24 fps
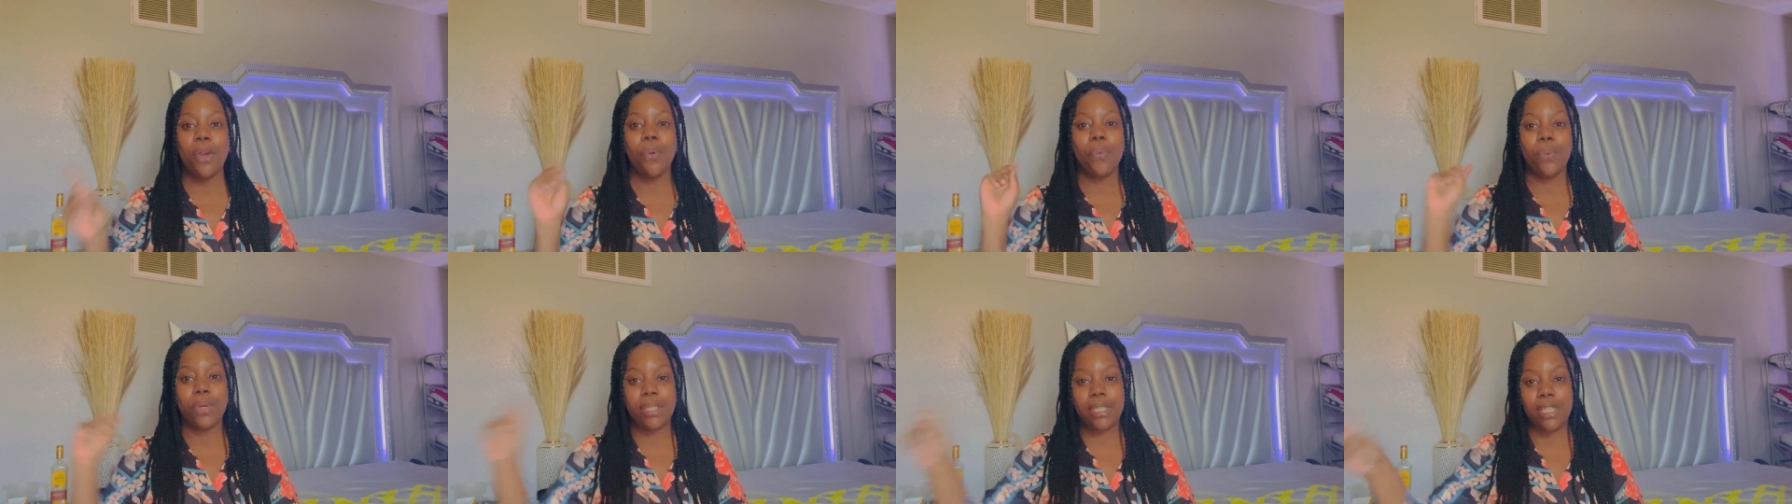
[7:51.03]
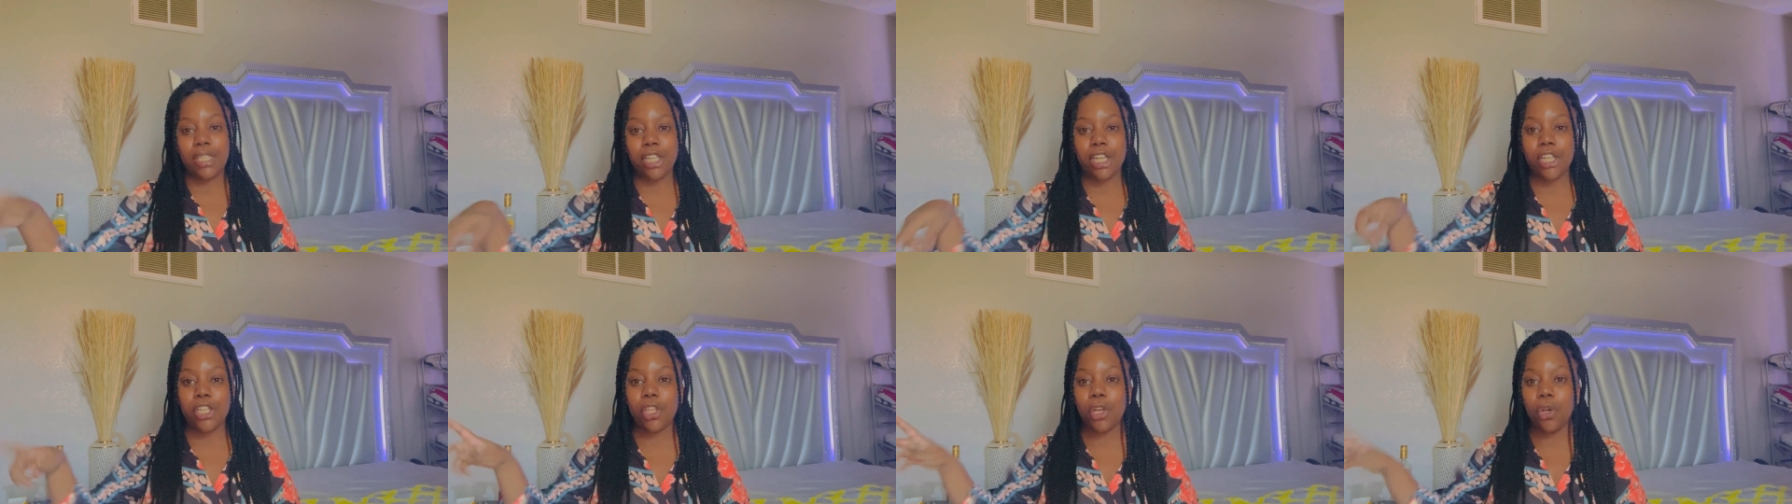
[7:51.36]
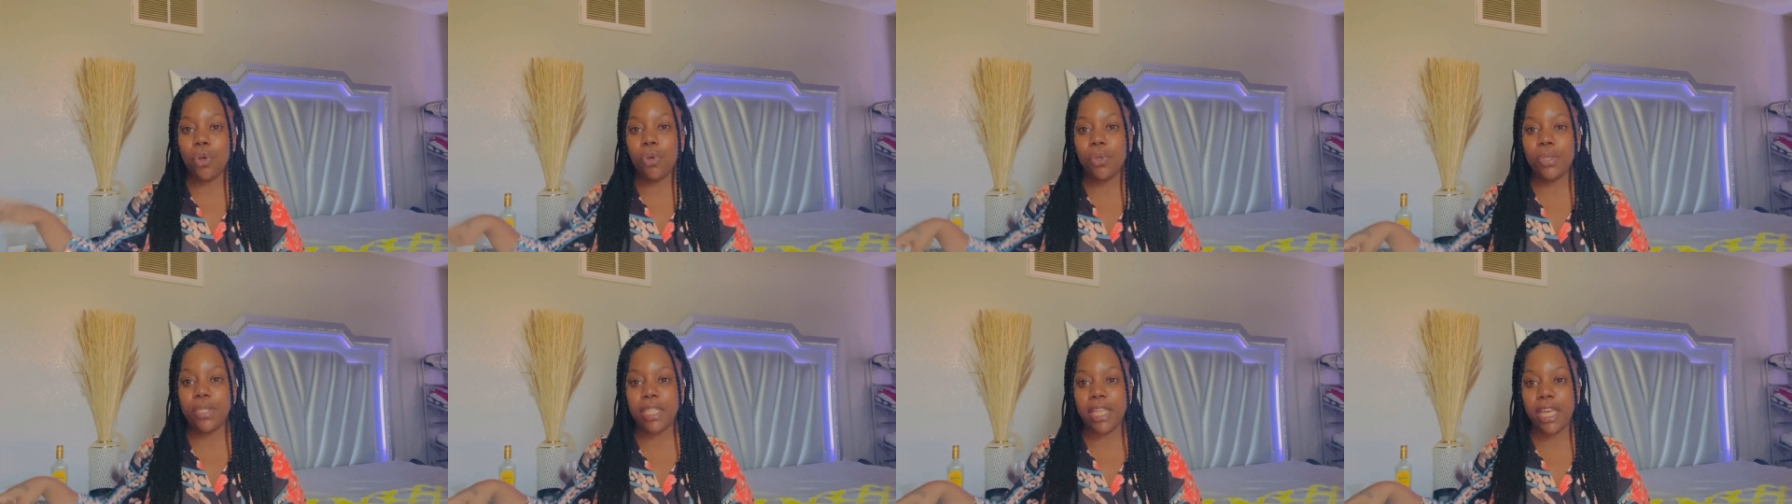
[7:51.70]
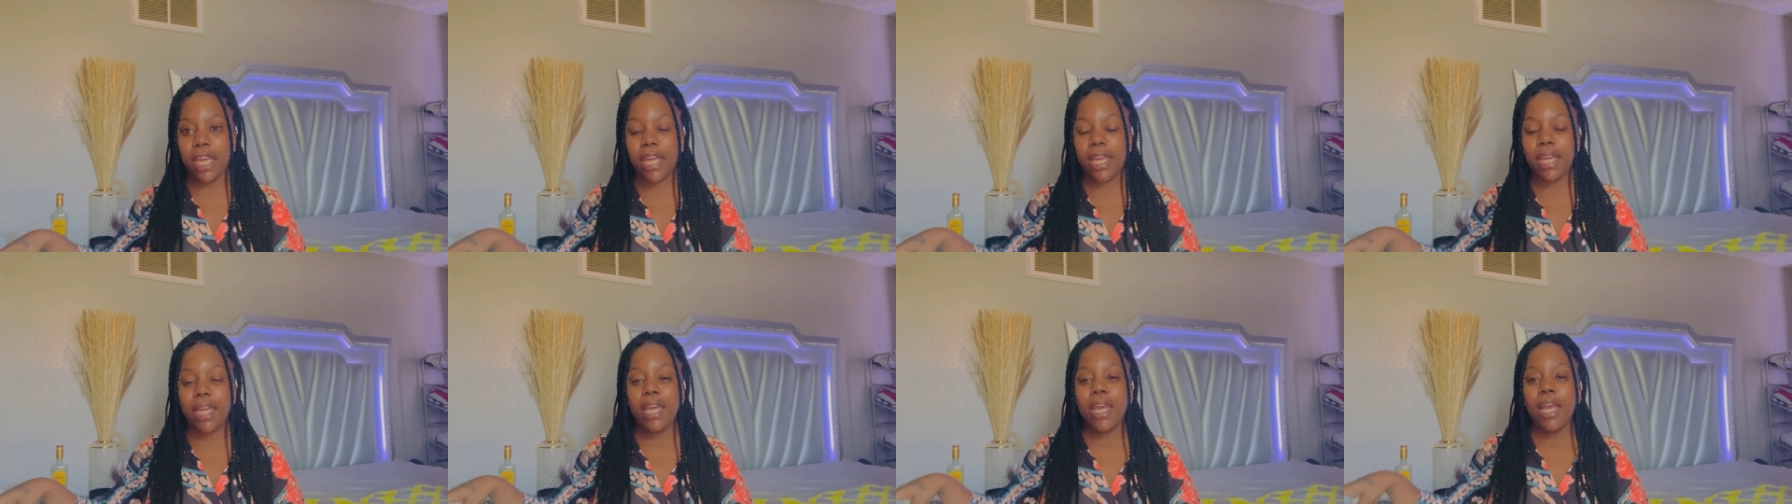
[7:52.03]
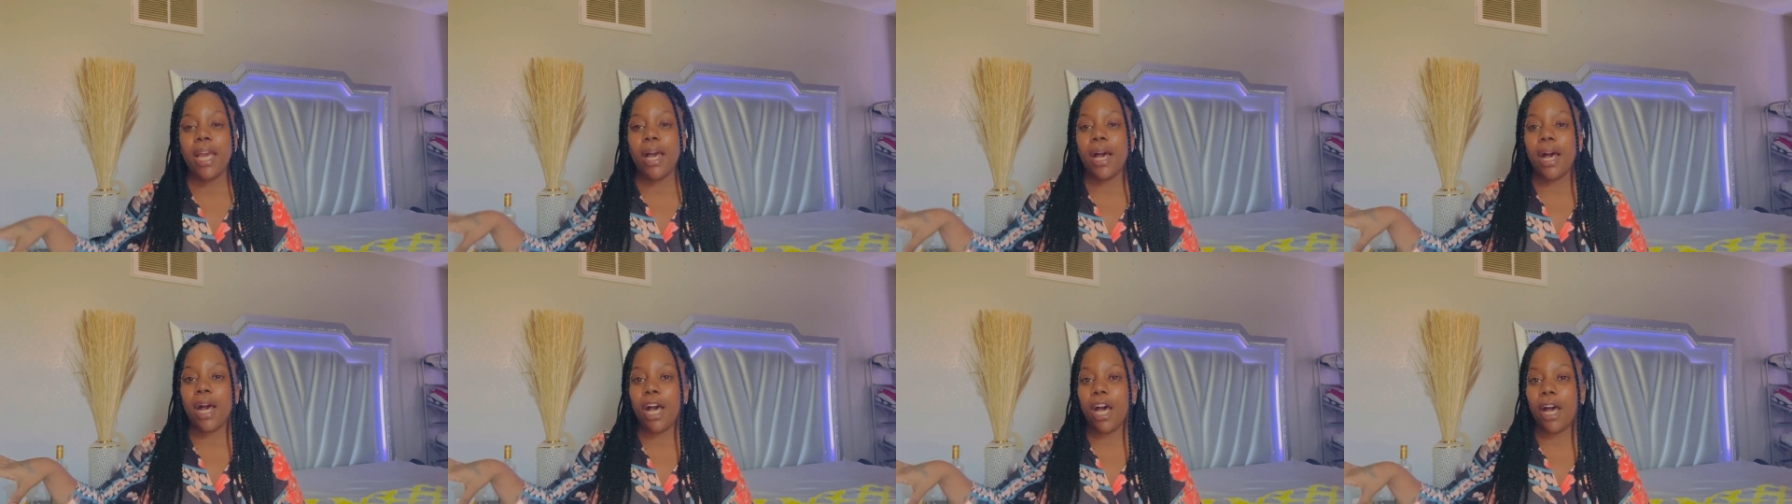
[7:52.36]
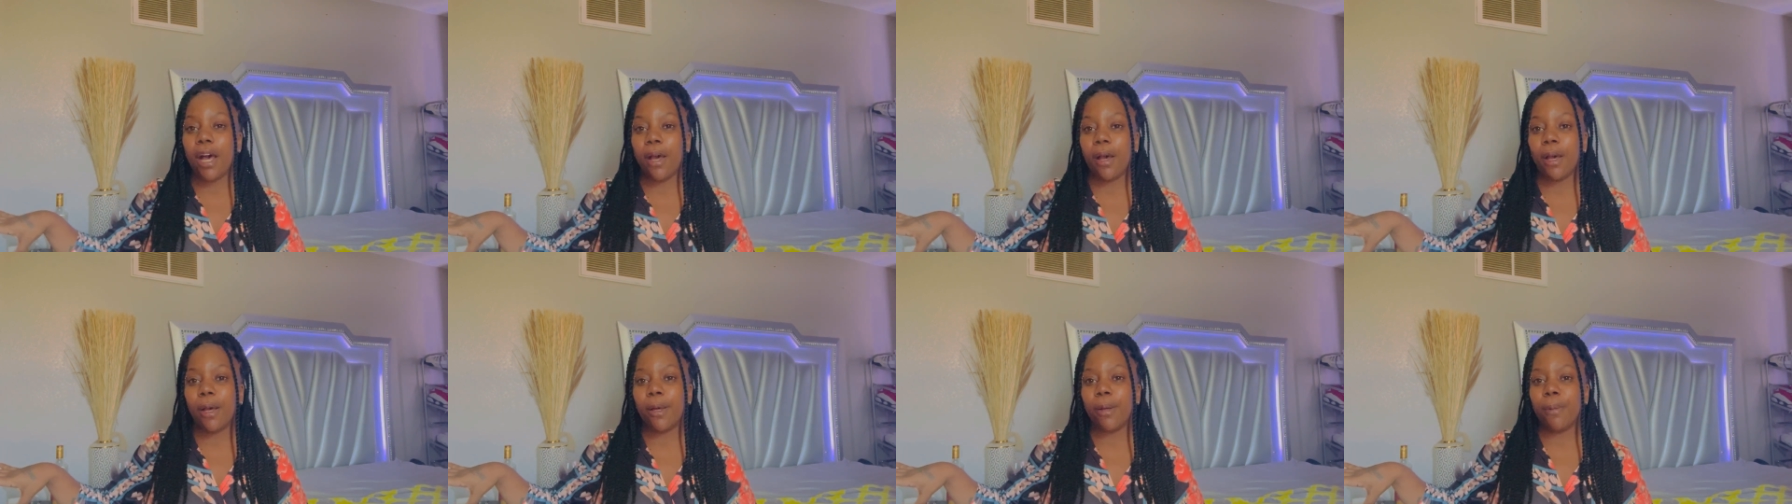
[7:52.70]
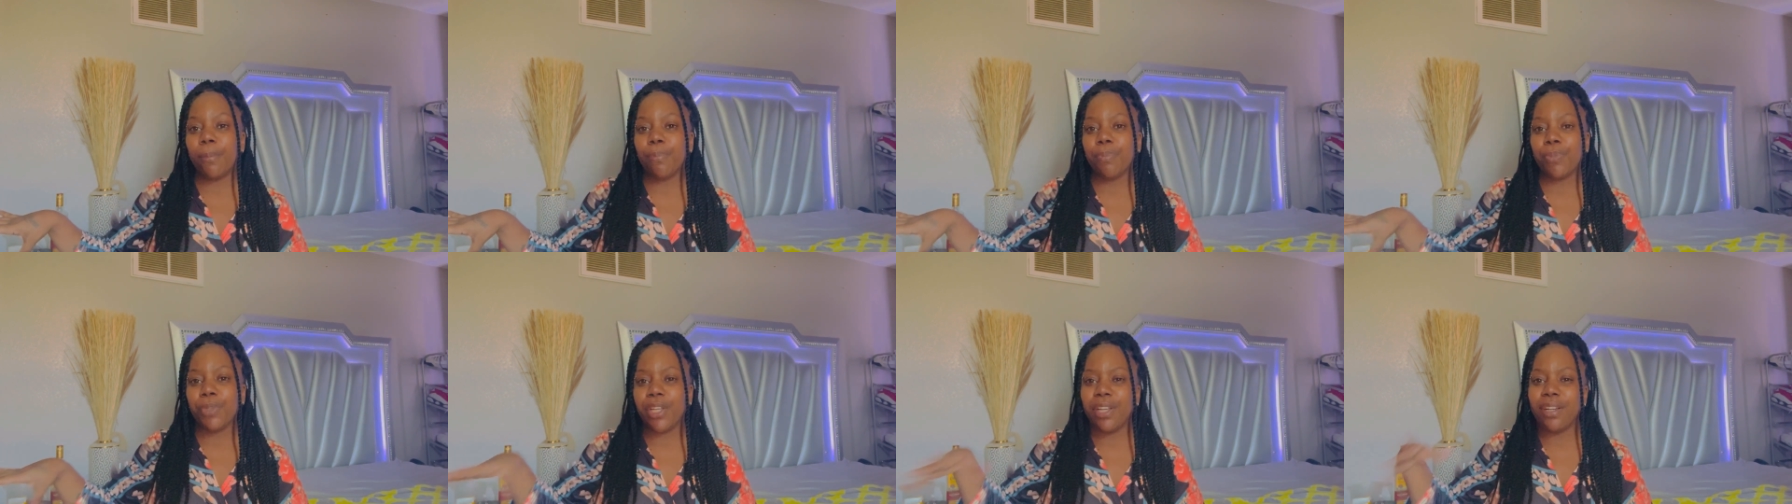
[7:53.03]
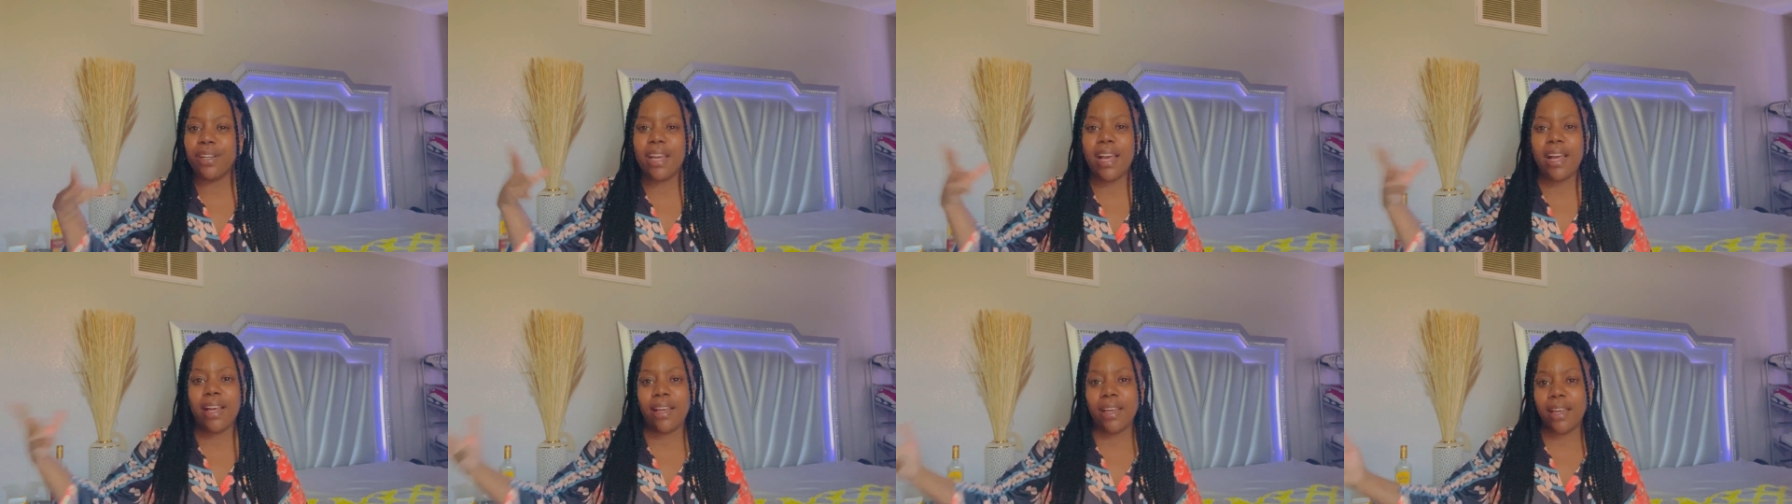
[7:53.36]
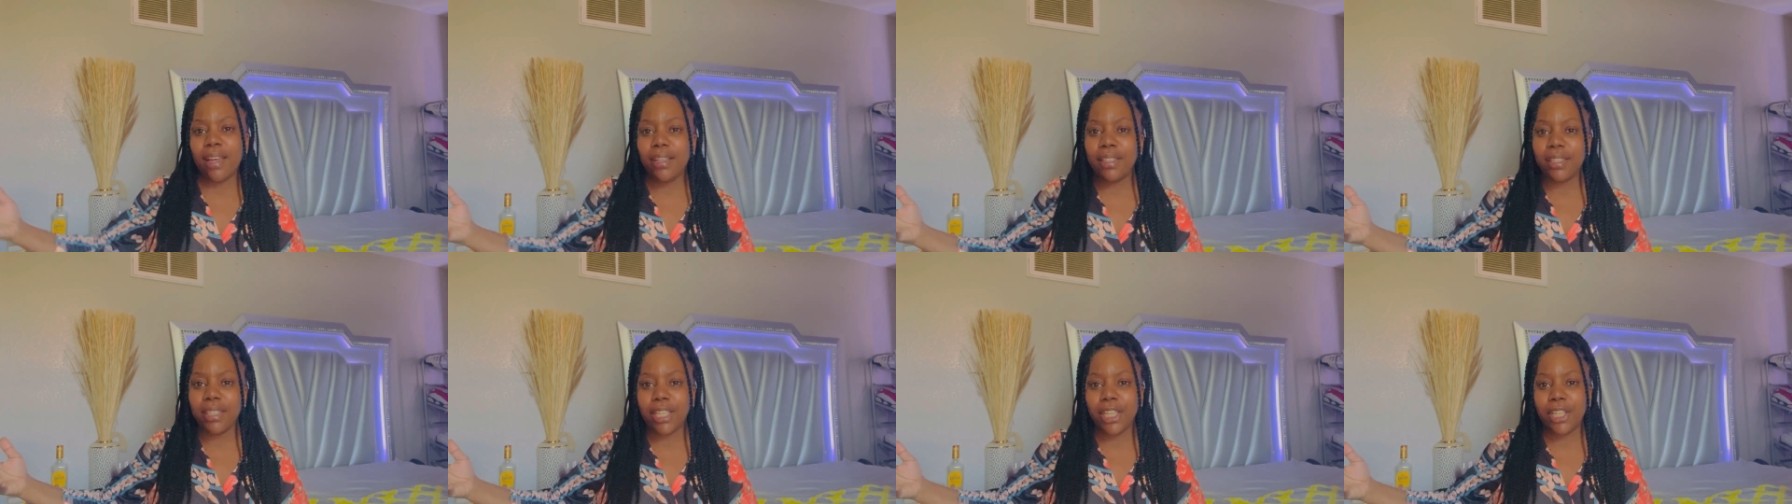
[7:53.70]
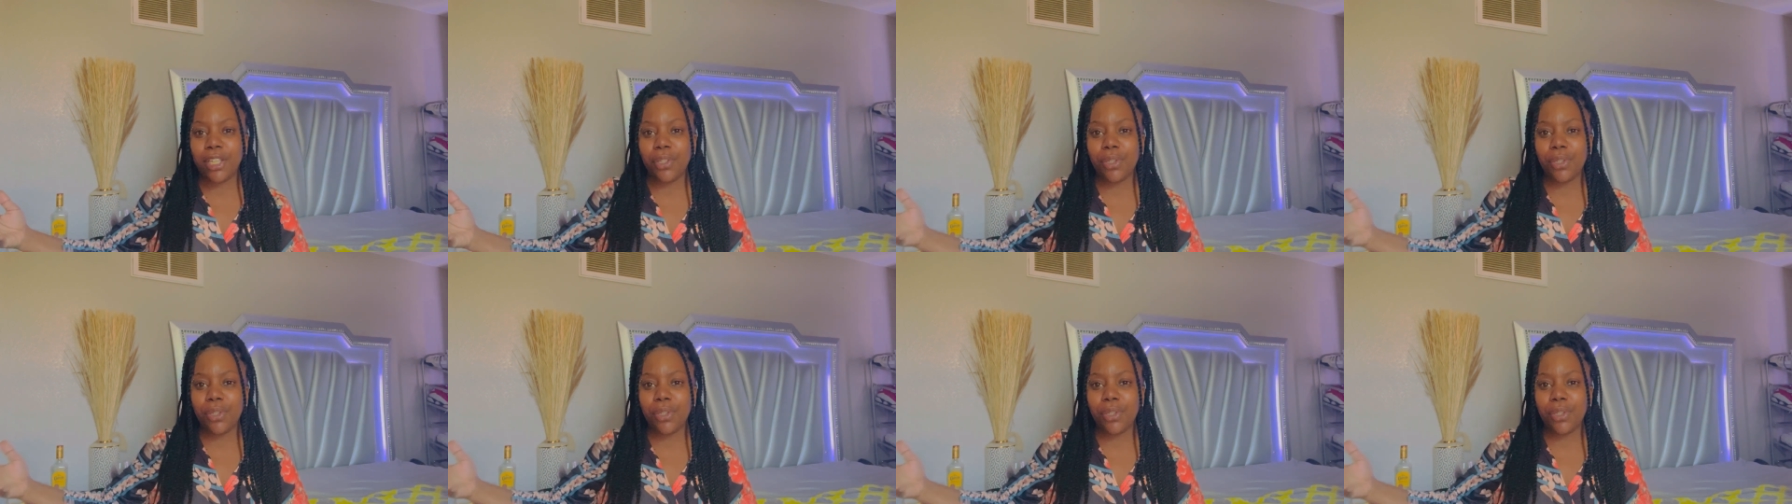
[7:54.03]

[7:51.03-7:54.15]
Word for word: when CJ So Cool said, um, you're not ugly.